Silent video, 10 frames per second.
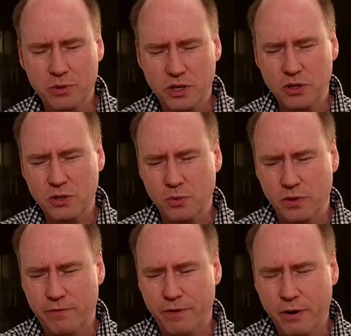There was
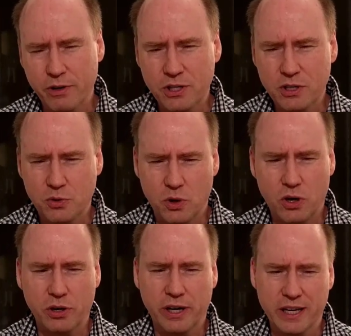also a very
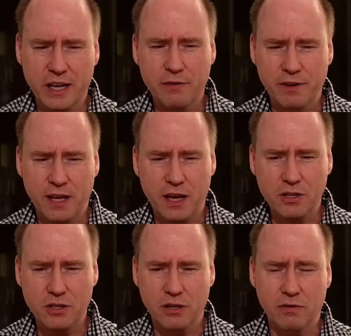strong
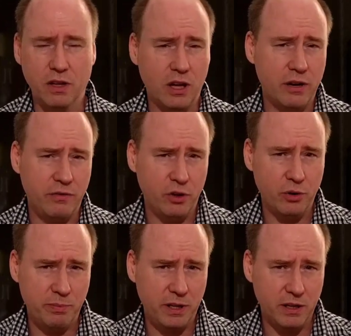identification of a lot of
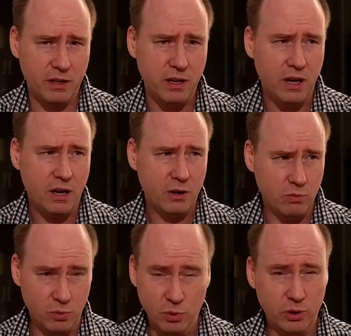European
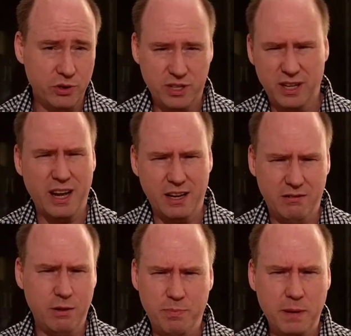rulers
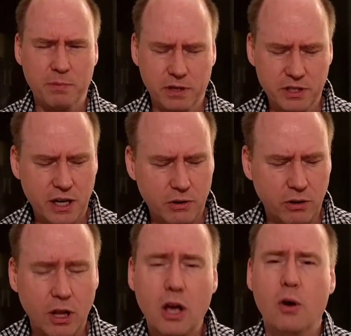and the people in
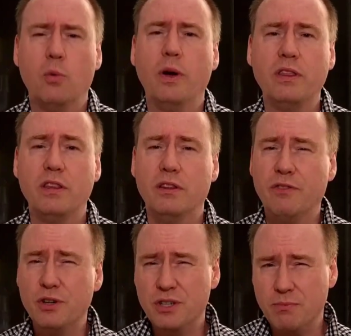general with
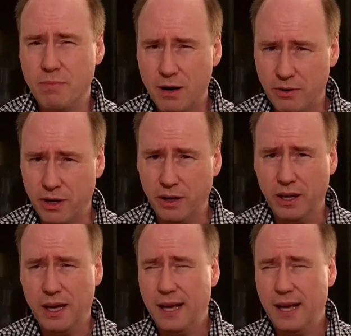the Virgin Mary,